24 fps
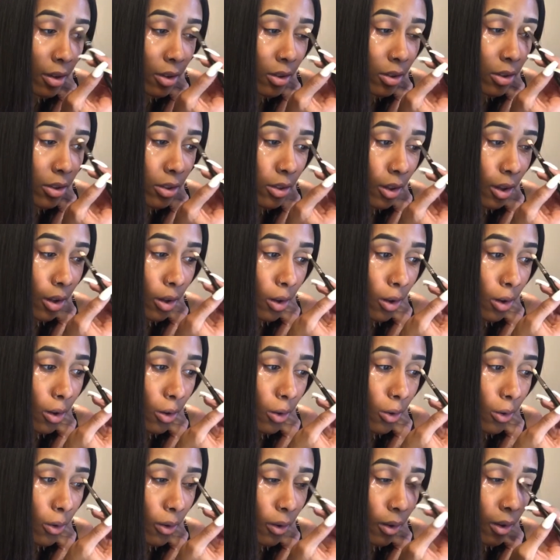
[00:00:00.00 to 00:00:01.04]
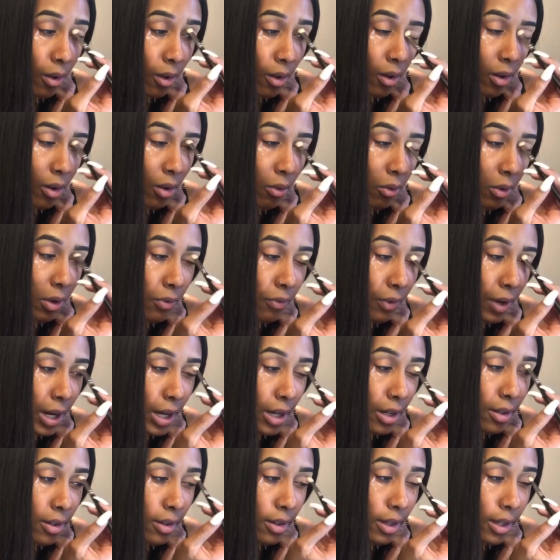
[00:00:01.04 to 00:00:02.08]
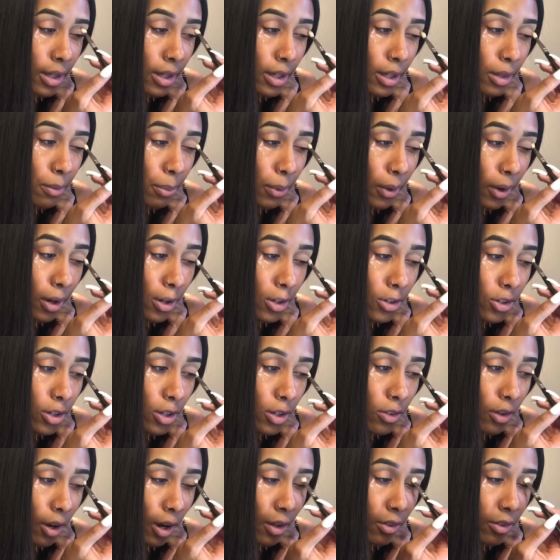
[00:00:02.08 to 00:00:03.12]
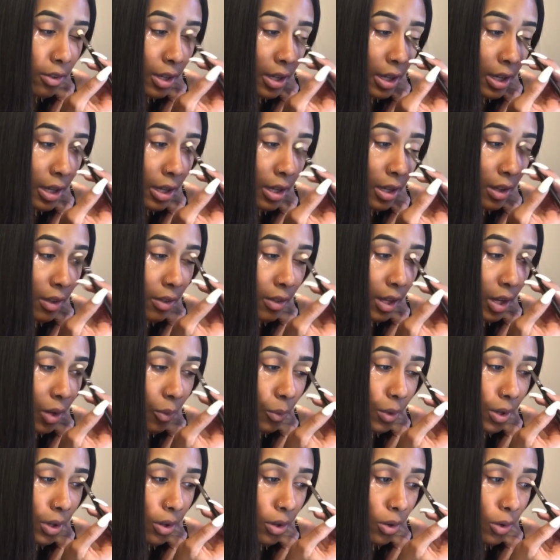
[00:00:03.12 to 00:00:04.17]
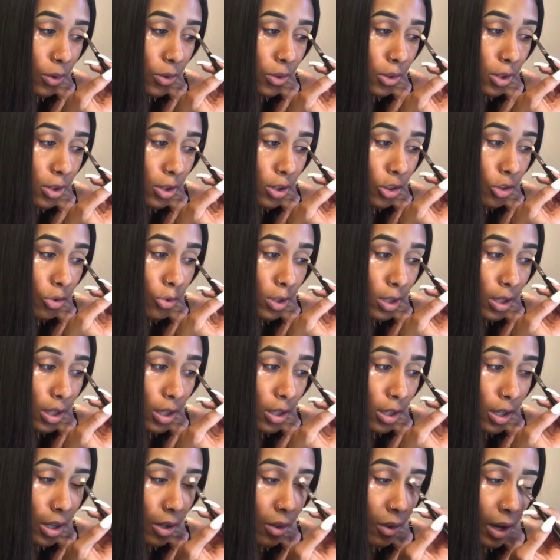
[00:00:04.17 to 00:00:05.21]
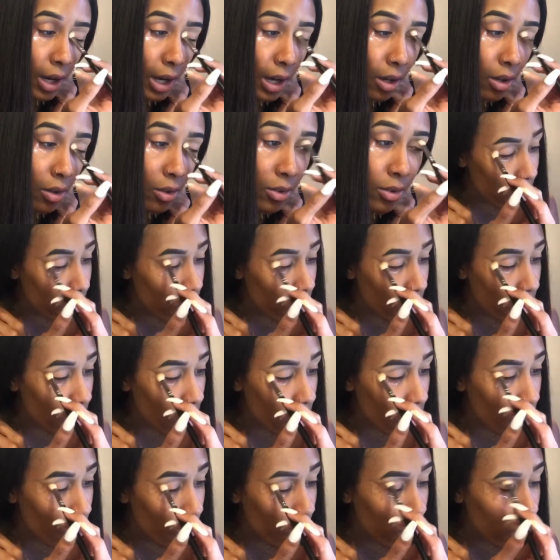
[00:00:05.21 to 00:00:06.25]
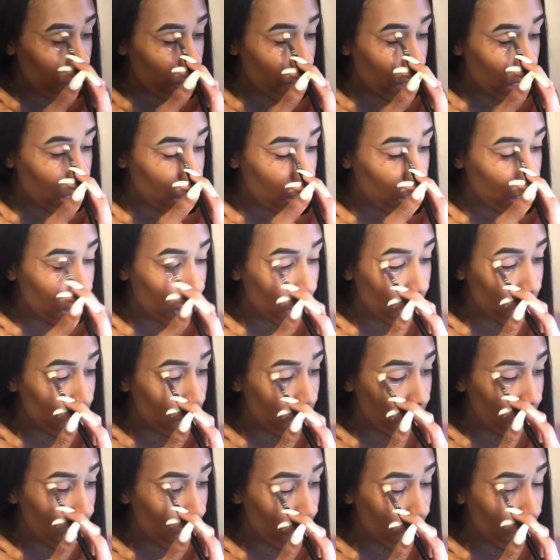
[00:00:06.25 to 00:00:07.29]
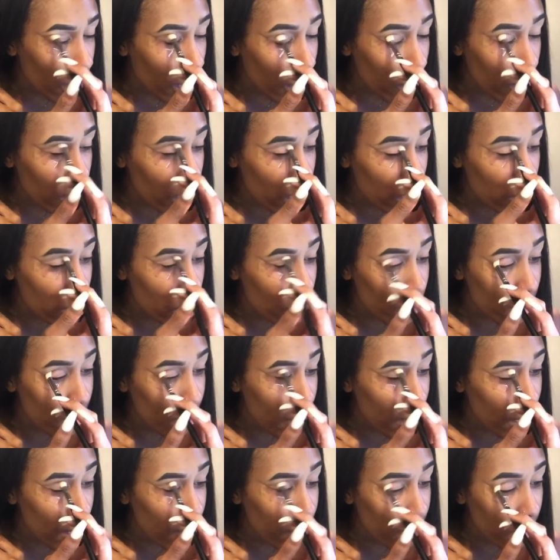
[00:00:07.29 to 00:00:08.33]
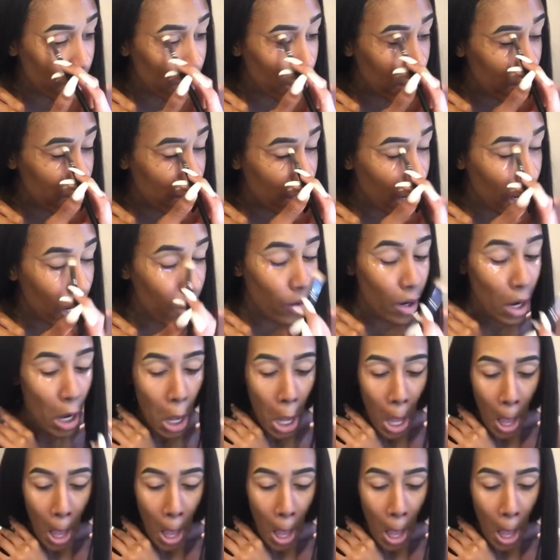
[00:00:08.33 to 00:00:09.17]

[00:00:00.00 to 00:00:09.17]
So we finally purchased our tickets and we go to the 3D Needle house. So we finally get into the haunted house, and that shit was mad fucking scary.